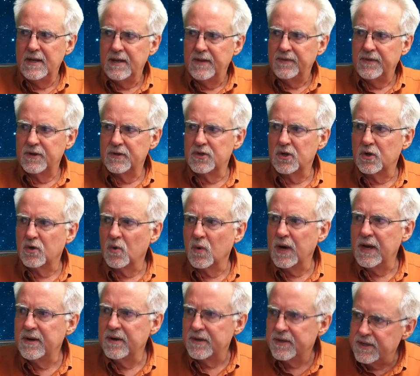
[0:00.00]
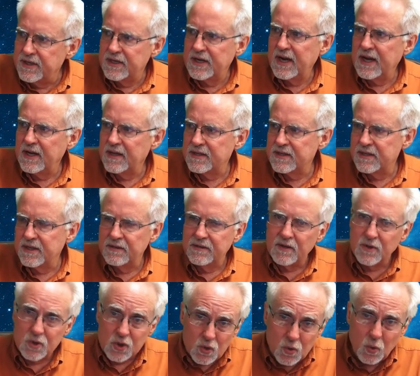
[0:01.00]
there's a greater chance that
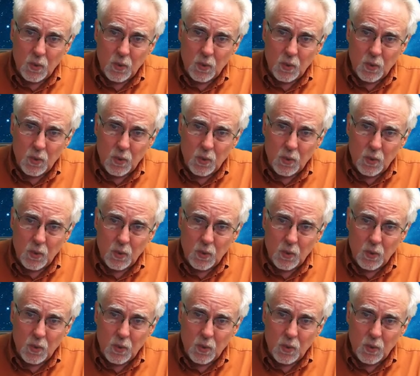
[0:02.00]
those